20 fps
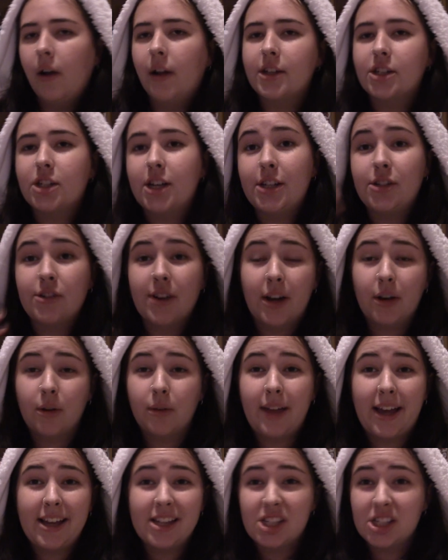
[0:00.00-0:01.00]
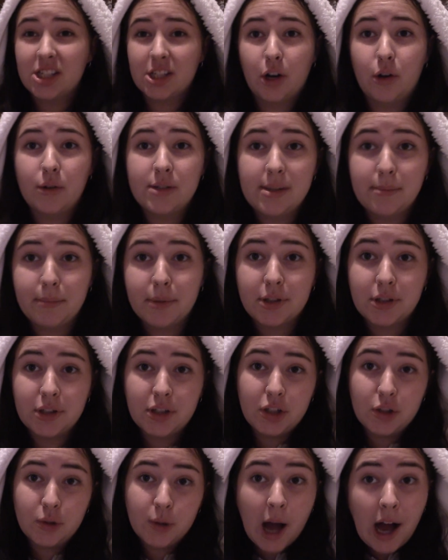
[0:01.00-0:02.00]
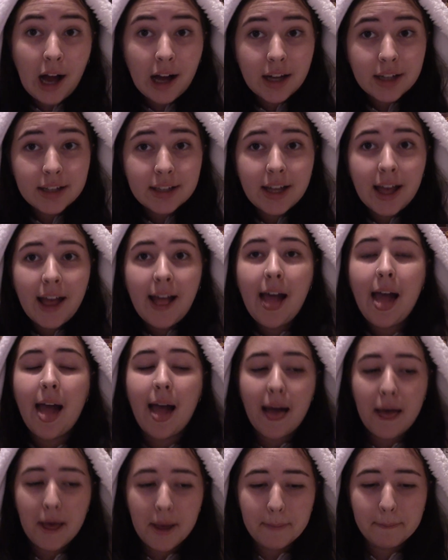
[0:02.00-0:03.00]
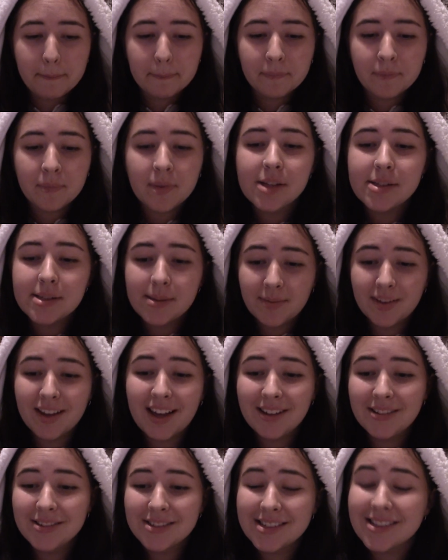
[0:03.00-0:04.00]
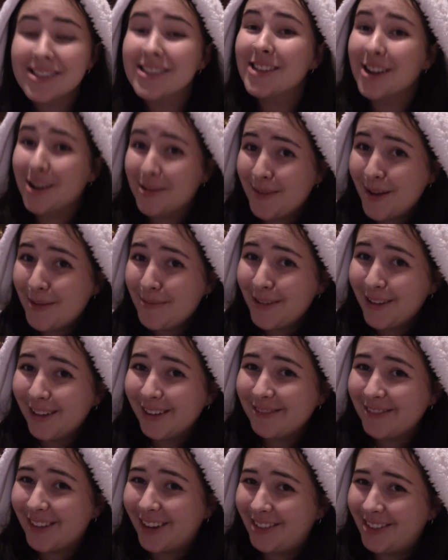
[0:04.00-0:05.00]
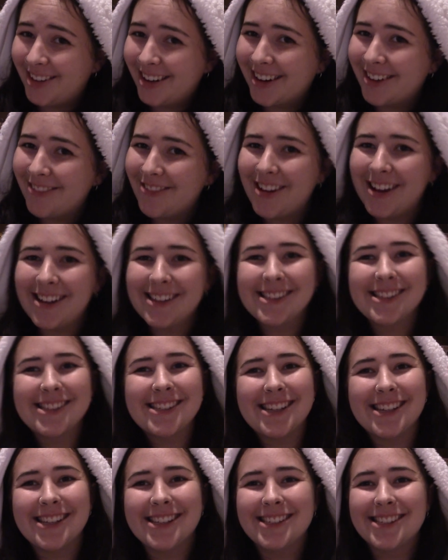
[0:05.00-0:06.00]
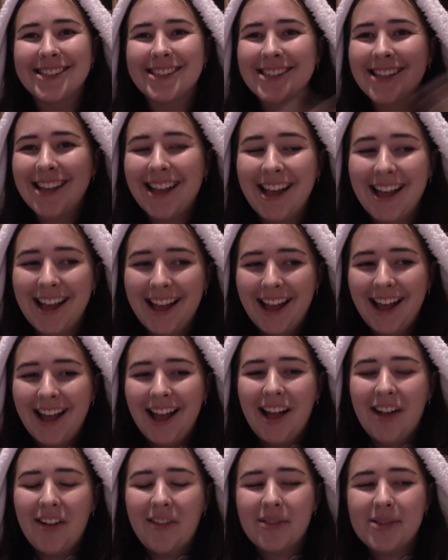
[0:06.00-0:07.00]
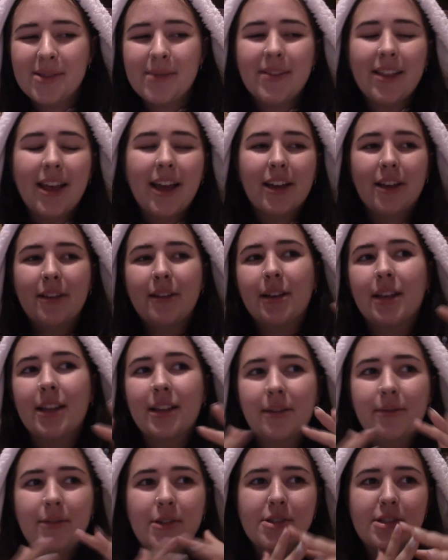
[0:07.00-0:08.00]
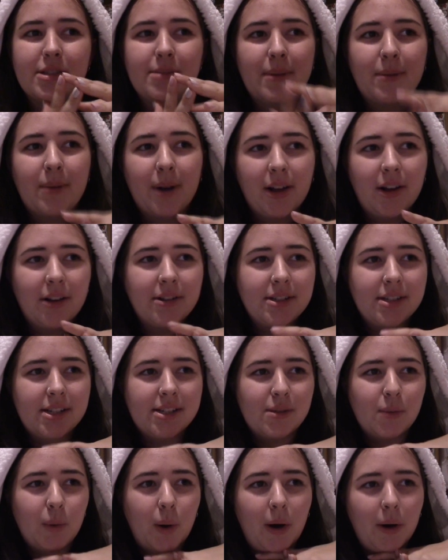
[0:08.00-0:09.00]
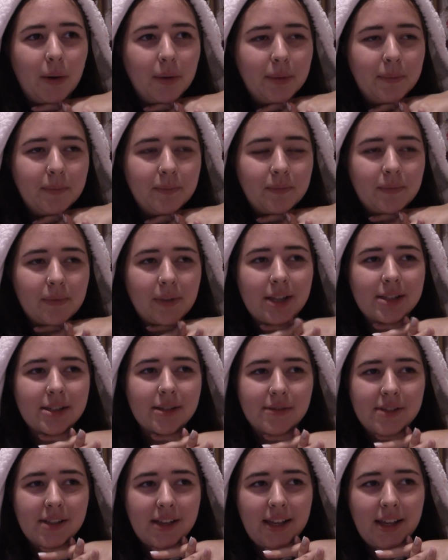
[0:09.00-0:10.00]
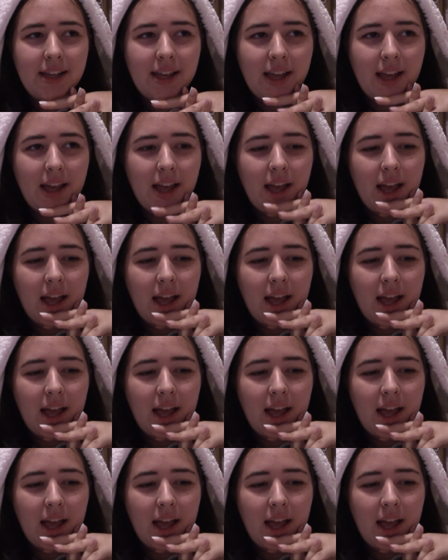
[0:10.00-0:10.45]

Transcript: exchange rate and all that, it's just a lot simpler to do card. Something else to remember, my American friends, is something that confuses me when I go to Disney World is obviously